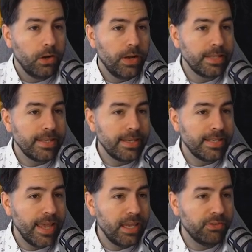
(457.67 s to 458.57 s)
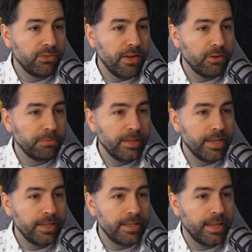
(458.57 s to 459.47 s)
Or as they say, if you've ever
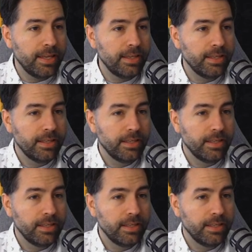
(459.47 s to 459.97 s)
played... Uh,